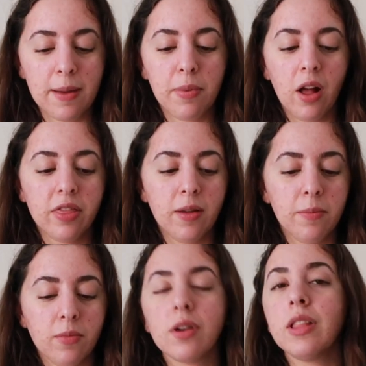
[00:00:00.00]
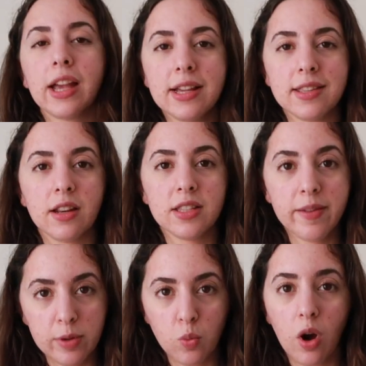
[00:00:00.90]
I bought them, like I said, because
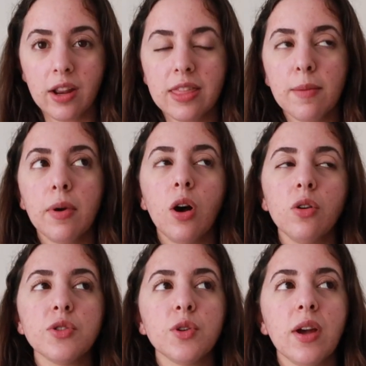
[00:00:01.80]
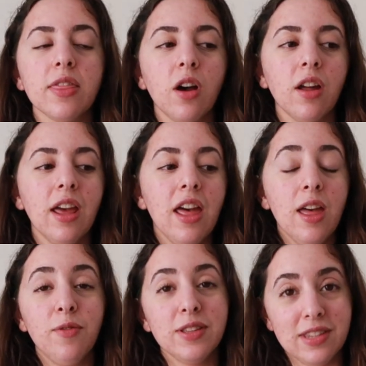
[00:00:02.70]
I've been wanting them, but also I thought
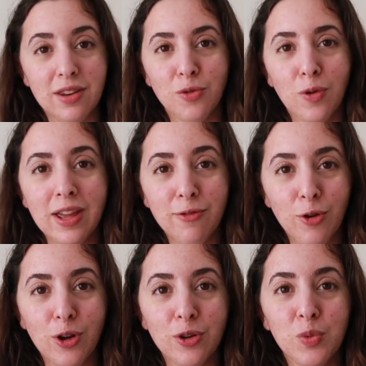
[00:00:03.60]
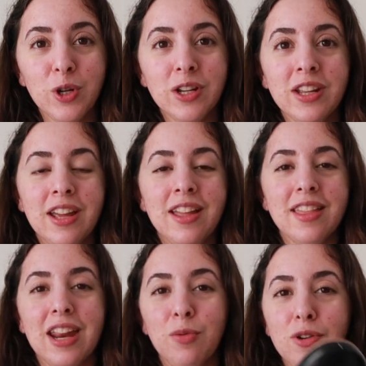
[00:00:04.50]
if it didn't rain for Goodwood
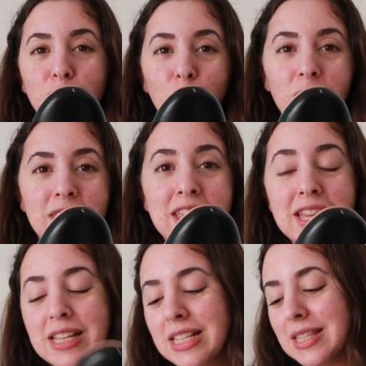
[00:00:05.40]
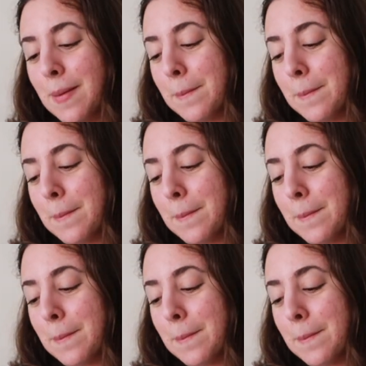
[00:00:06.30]
that I would have worn these,